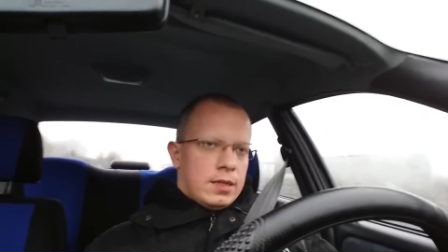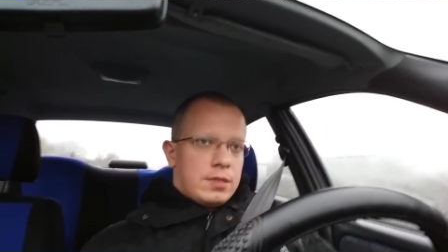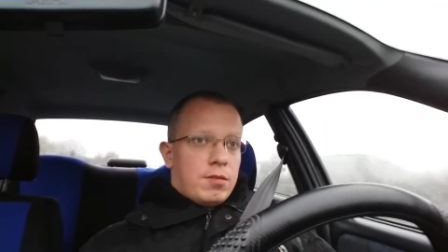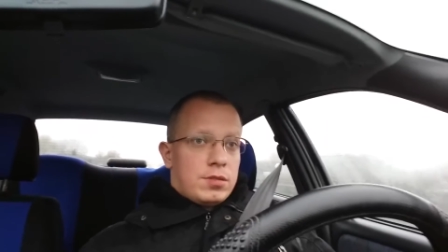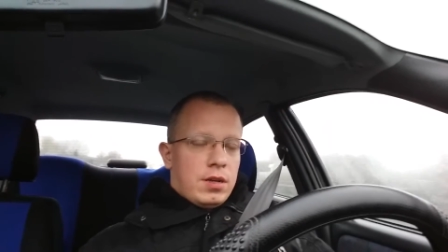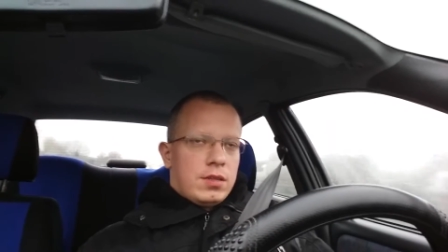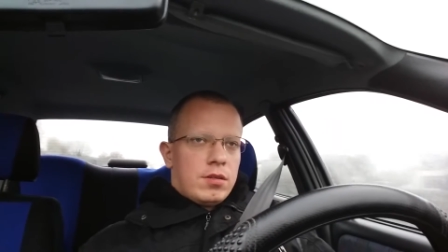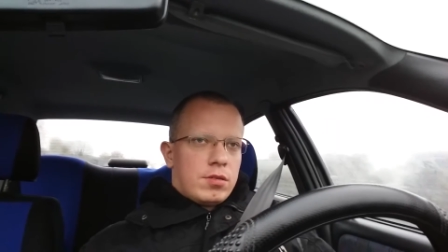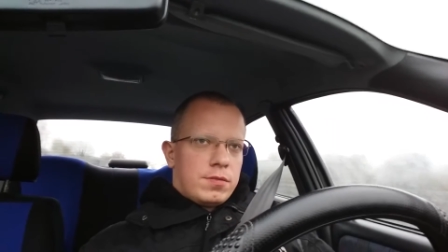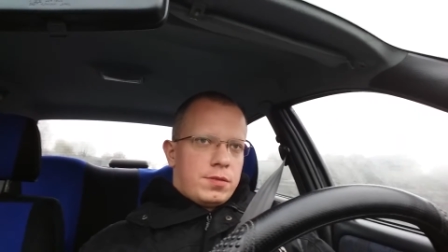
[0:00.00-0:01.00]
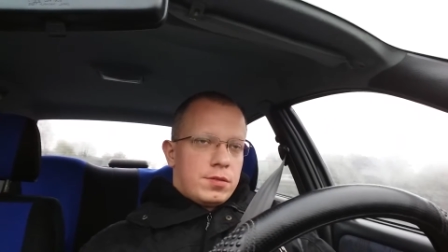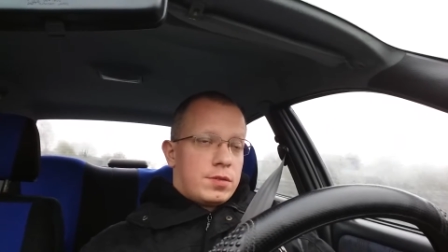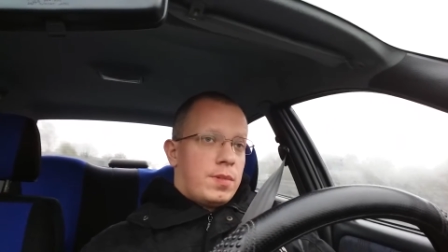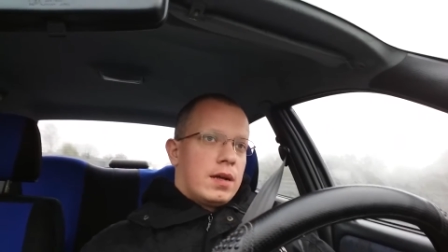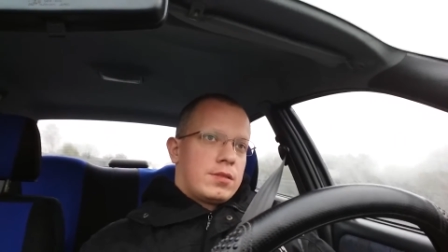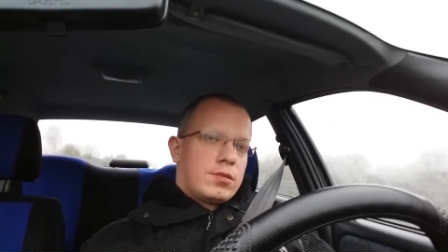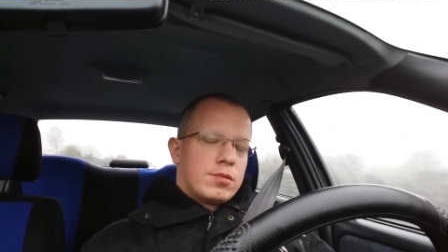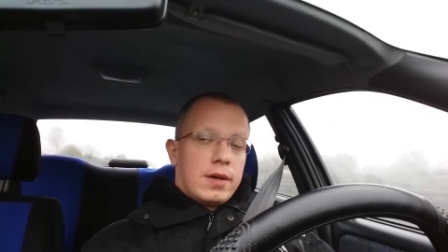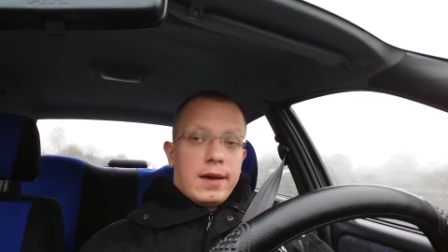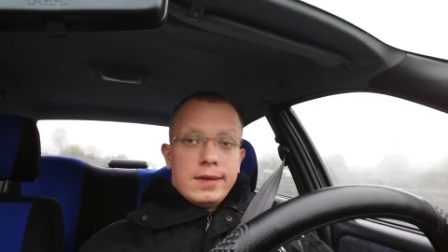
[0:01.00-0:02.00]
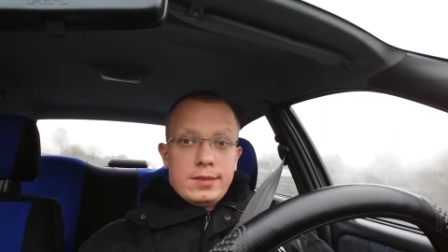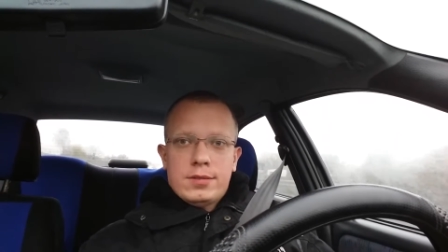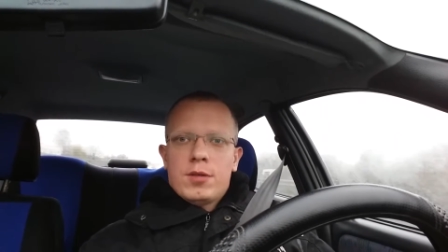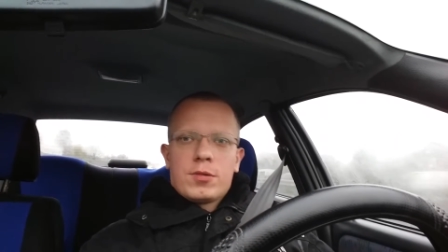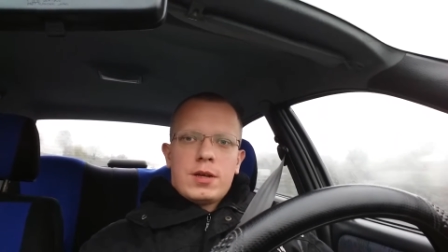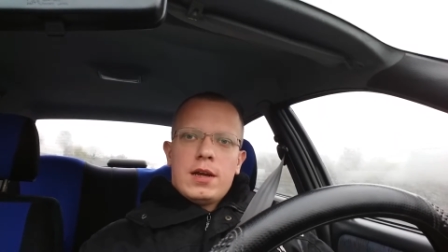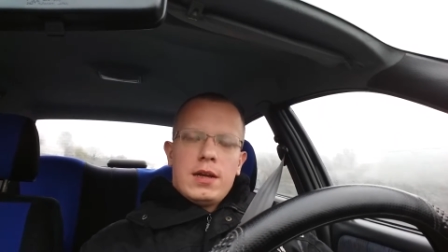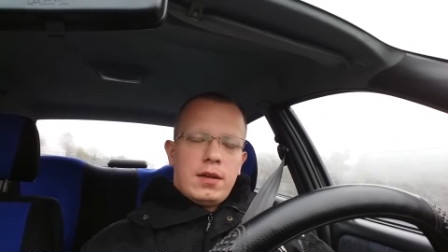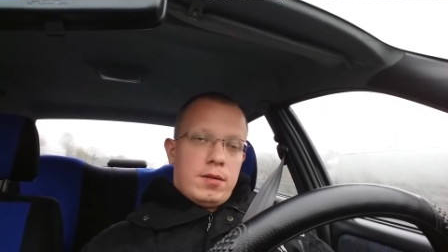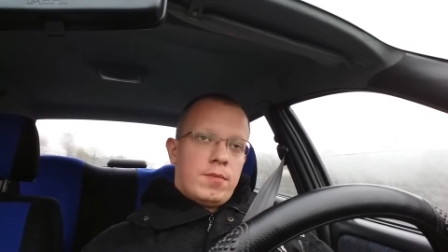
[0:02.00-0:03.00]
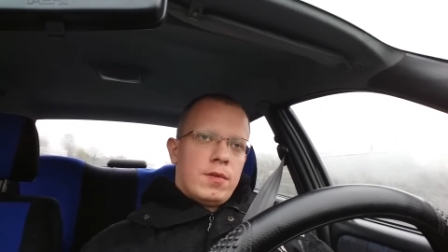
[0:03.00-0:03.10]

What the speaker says: So I was a little confused, but 2 nights, okay.